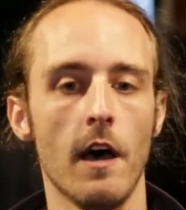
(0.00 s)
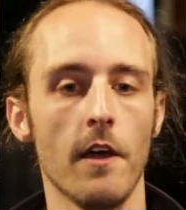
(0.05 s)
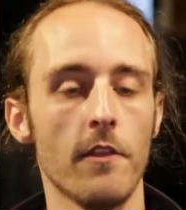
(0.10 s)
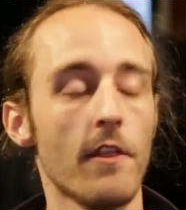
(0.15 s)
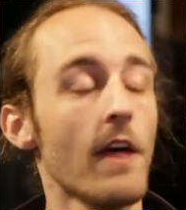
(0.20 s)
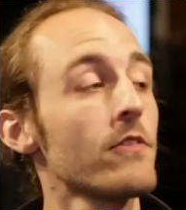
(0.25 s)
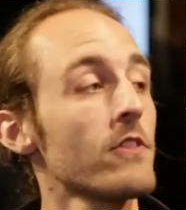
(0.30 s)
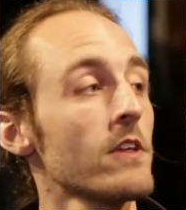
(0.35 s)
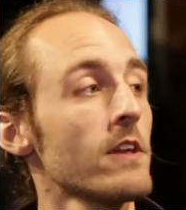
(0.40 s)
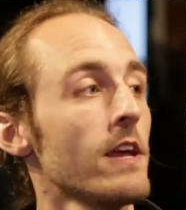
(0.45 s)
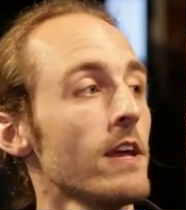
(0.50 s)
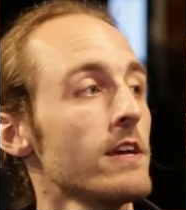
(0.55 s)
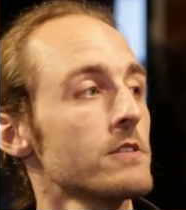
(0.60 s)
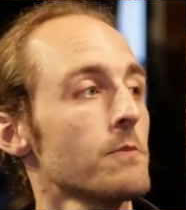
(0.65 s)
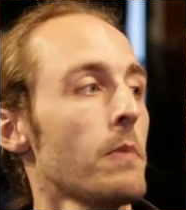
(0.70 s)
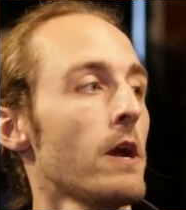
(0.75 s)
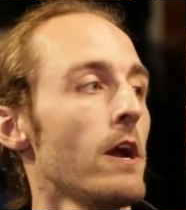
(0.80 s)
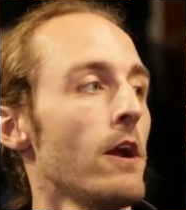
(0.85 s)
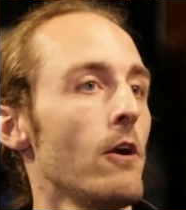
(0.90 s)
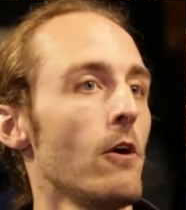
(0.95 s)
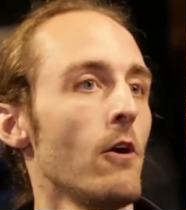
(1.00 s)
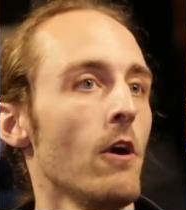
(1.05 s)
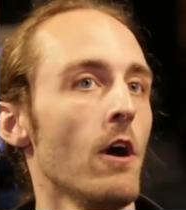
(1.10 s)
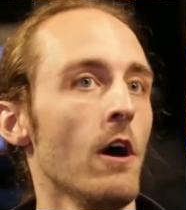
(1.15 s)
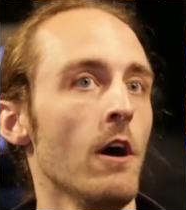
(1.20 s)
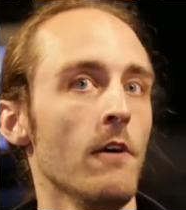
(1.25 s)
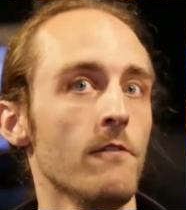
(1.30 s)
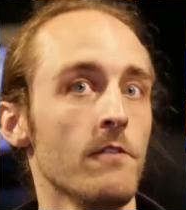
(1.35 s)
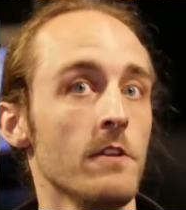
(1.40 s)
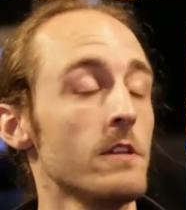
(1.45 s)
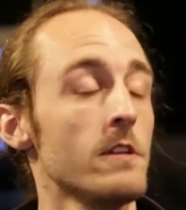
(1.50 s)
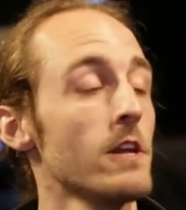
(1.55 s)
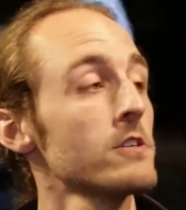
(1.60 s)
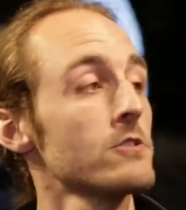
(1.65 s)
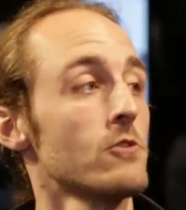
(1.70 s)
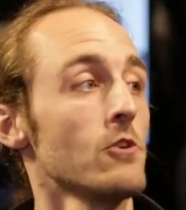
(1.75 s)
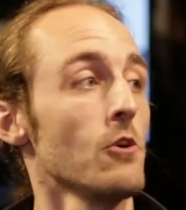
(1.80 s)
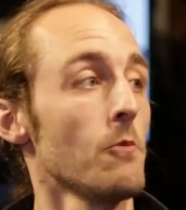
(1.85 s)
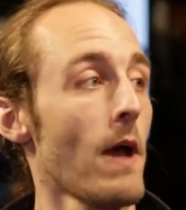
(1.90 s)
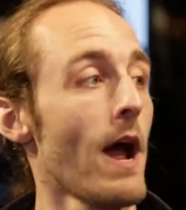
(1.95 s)
That thing has a pair of
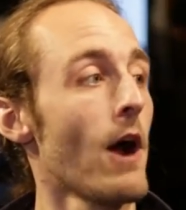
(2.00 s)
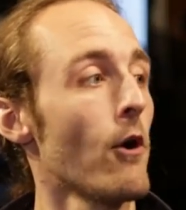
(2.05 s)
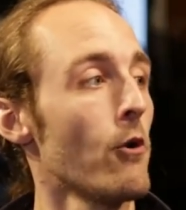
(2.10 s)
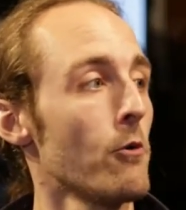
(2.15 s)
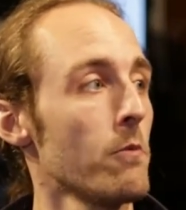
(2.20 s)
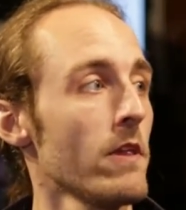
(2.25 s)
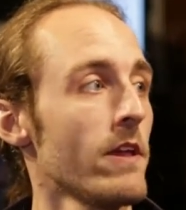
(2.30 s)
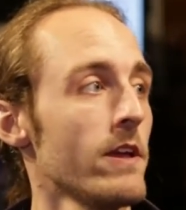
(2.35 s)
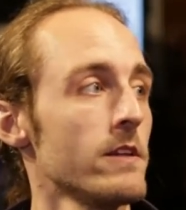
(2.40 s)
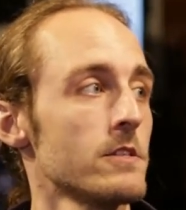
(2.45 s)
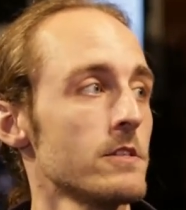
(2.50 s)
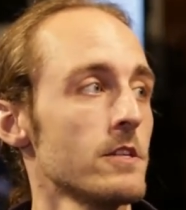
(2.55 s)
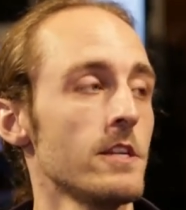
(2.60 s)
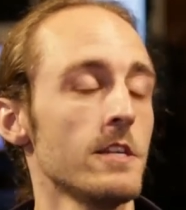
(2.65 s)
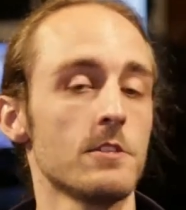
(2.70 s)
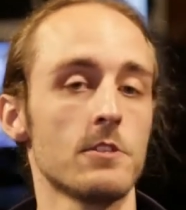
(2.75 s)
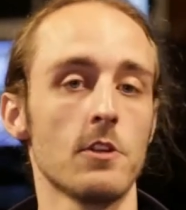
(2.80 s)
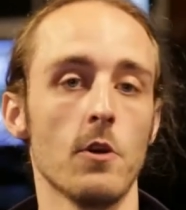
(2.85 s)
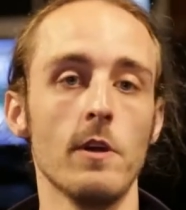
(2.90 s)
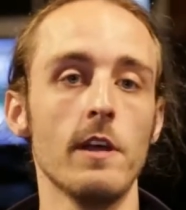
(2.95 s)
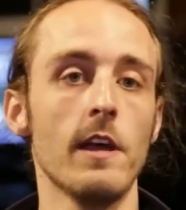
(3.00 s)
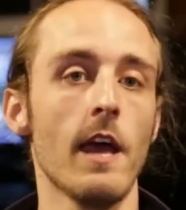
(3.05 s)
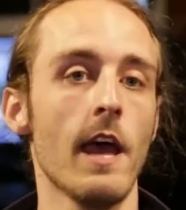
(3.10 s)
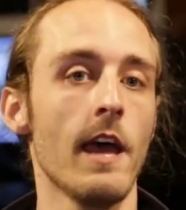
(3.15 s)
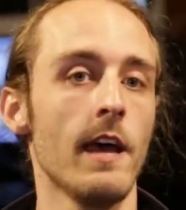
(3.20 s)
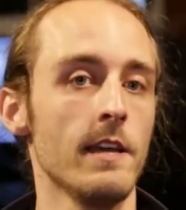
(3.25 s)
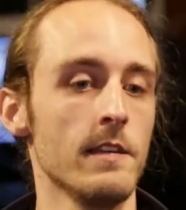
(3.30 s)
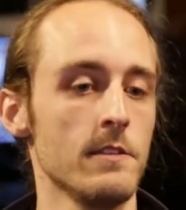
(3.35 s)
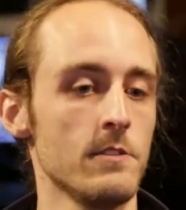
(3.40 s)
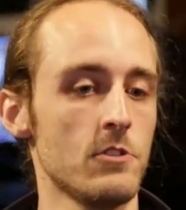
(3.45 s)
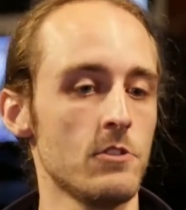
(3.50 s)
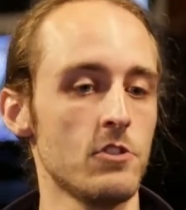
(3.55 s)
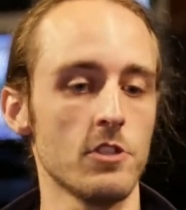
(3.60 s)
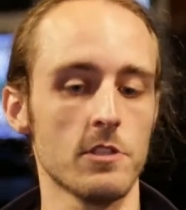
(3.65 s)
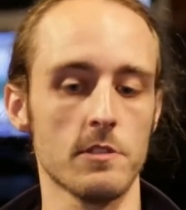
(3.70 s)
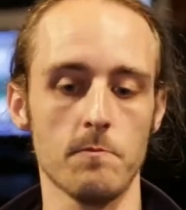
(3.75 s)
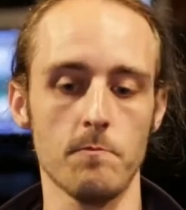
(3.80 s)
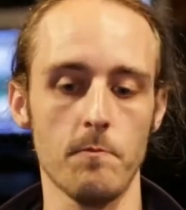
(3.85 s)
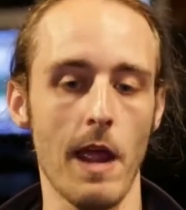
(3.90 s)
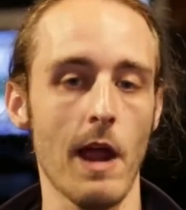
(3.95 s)
industrial power plants in it, so it has
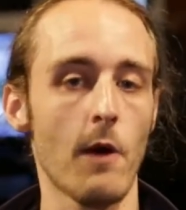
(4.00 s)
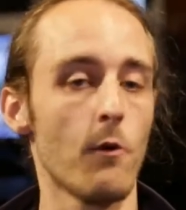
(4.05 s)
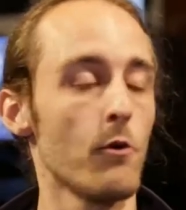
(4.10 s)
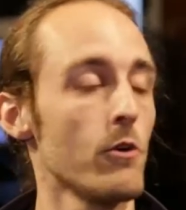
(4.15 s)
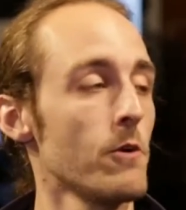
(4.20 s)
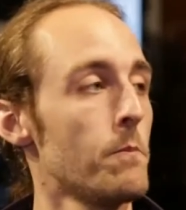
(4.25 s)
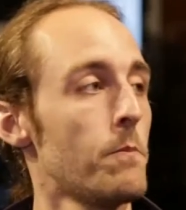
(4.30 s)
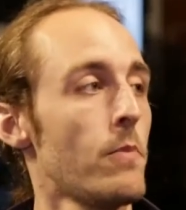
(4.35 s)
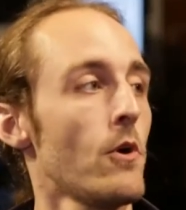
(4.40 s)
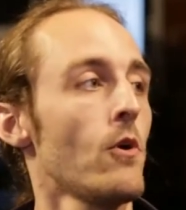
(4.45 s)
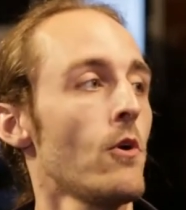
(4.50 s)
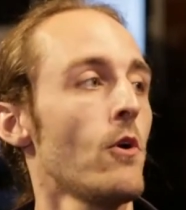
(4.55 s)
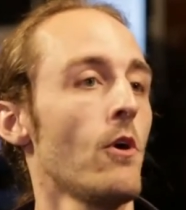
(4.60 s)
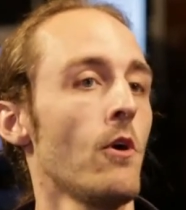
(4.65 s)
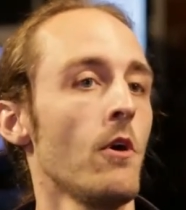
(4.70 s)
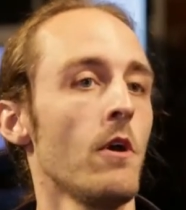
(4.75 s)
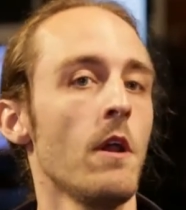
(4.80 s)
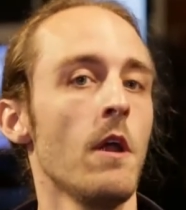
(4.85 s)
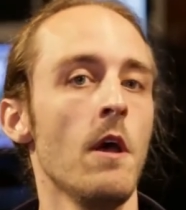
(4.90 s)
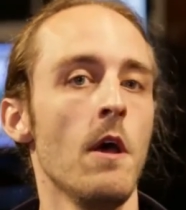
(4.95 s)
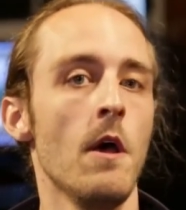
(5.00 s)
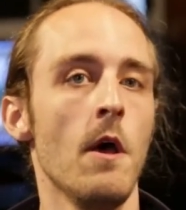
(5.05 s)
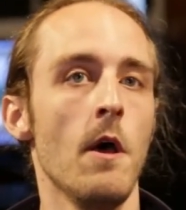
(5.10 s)
just power to burn,